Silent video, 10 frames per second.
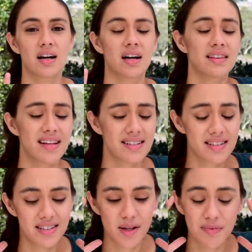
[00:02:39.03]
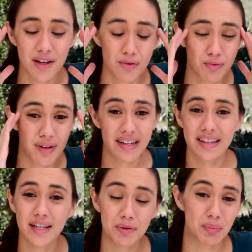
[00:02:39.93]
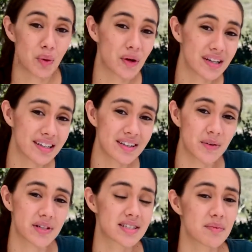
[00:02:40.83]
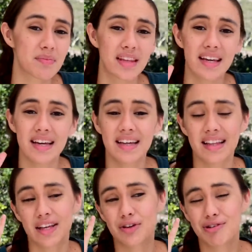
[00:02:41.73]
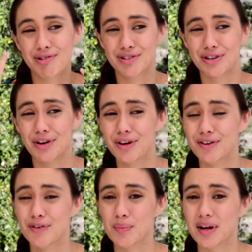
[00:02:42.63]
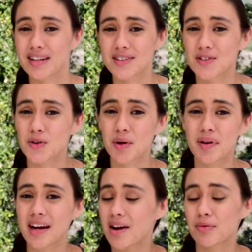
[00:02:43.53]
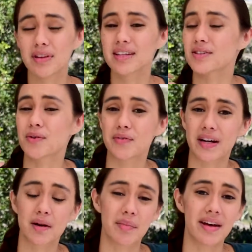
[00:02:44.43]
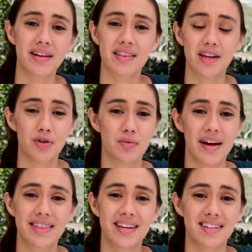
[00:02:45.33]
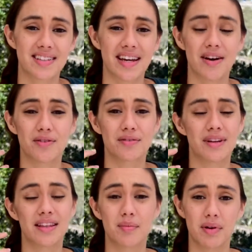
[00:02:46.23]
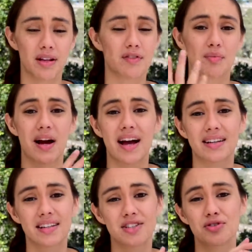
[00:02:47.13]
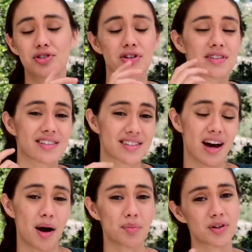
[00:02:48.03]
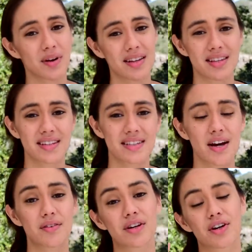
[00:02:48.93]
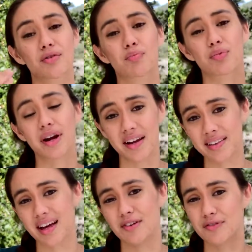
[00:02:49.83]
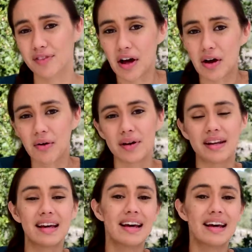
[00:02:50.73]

Unless it's something really important or something like you use your yoga for brainstorming, I really don't recommend that you write things down in the middle of a practice. You shouldn't stop to write things down. It could break that flow, and